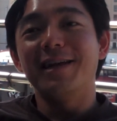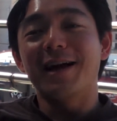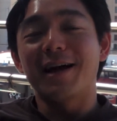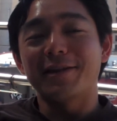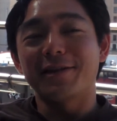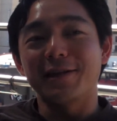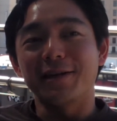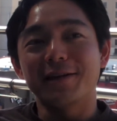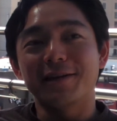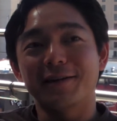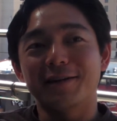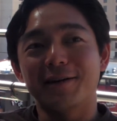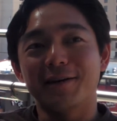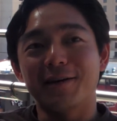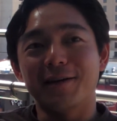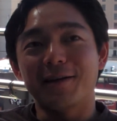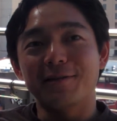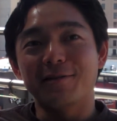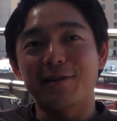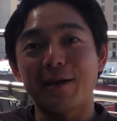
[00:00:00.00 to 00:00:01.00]
Yeah, I think
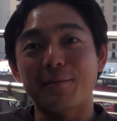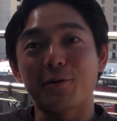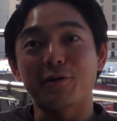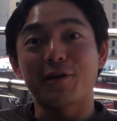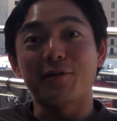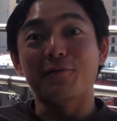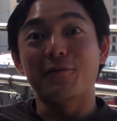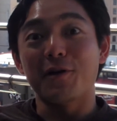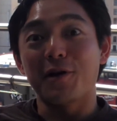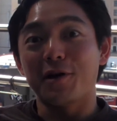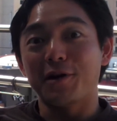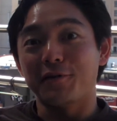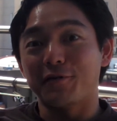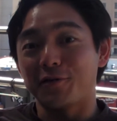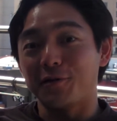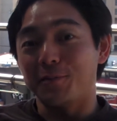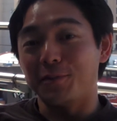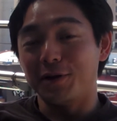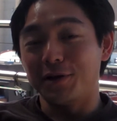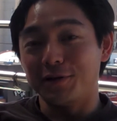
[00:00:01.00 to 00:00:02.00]
they both have very
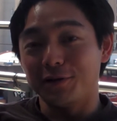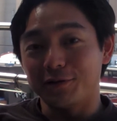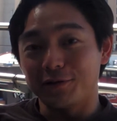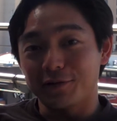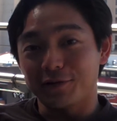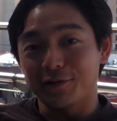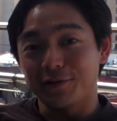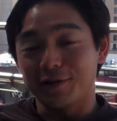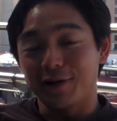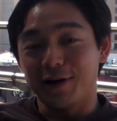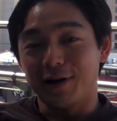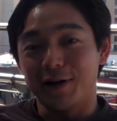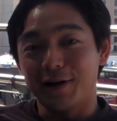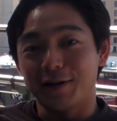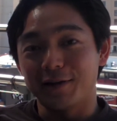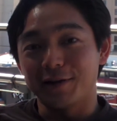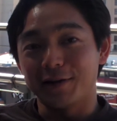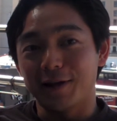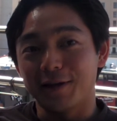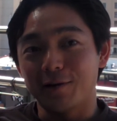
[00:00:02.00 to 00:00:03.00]
different opinions
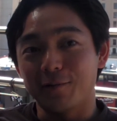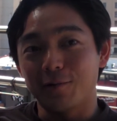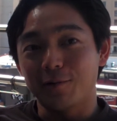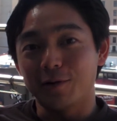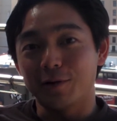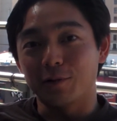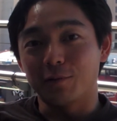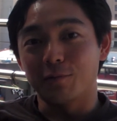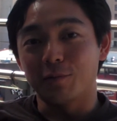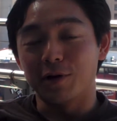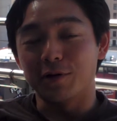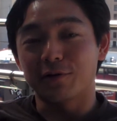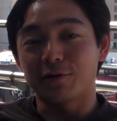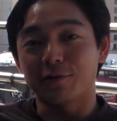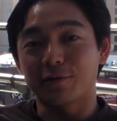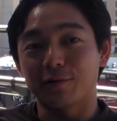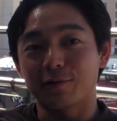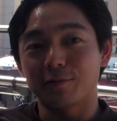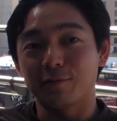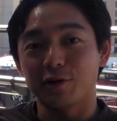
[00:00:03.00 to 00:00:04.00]
on like
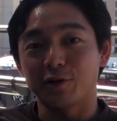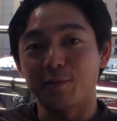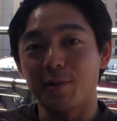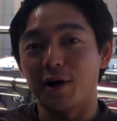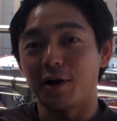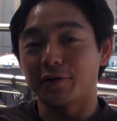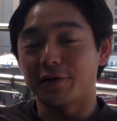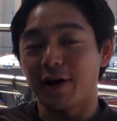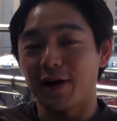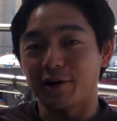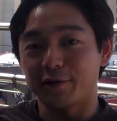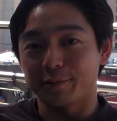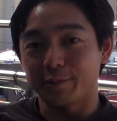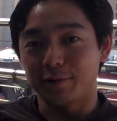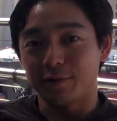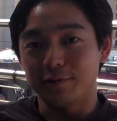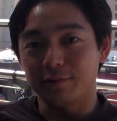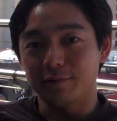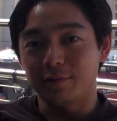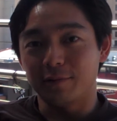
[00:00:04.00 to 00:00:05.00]
what's
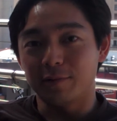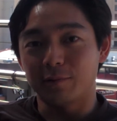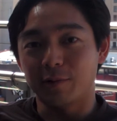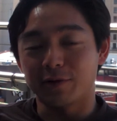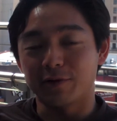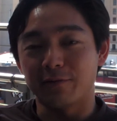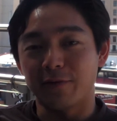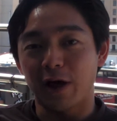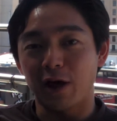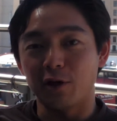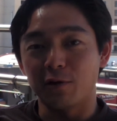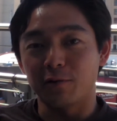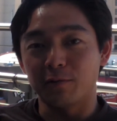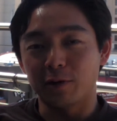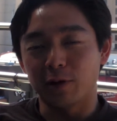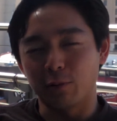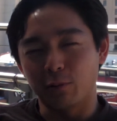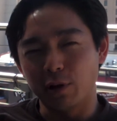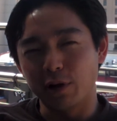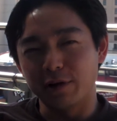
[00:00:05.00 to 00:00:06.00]
monetizable, what the value,
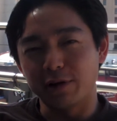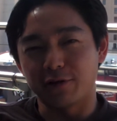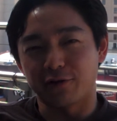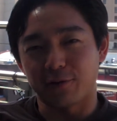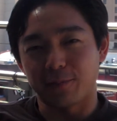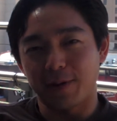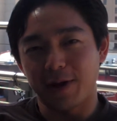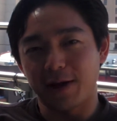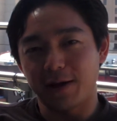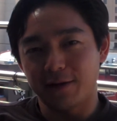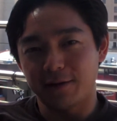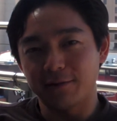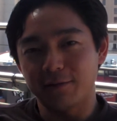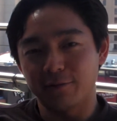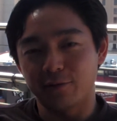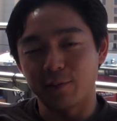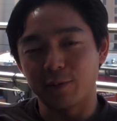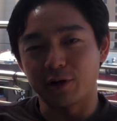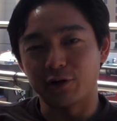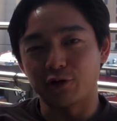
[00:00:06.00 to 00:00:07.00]
what the willingness to pay
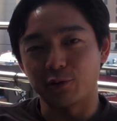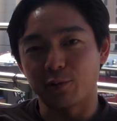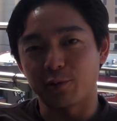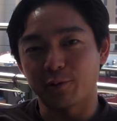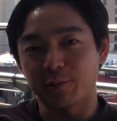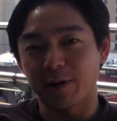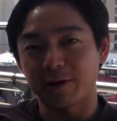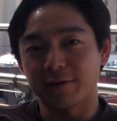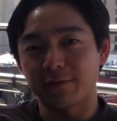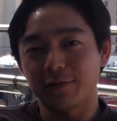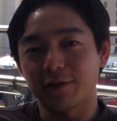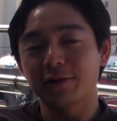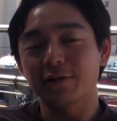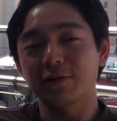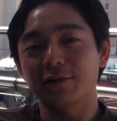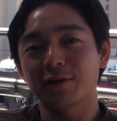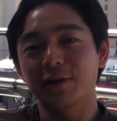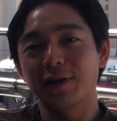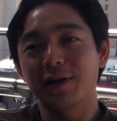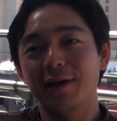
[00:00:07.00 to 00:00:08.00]
from a consumer perspective
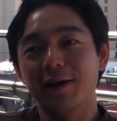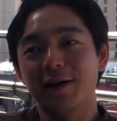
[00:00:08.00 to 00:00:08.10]
is.